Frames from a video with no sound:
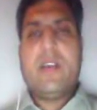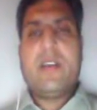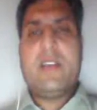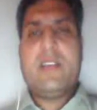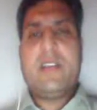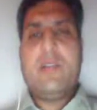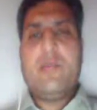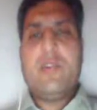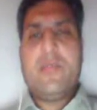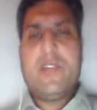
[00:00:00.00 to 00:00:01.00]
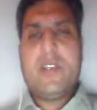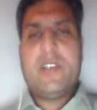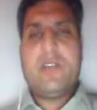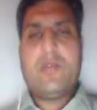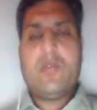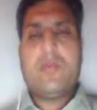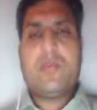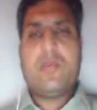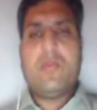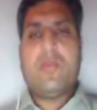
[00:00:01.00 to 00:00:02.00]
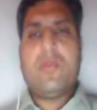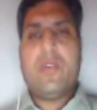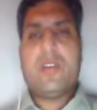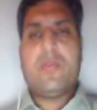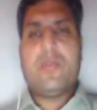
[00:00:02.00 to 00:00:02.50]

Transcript: congenital immunodeficiency syndrome, so yes,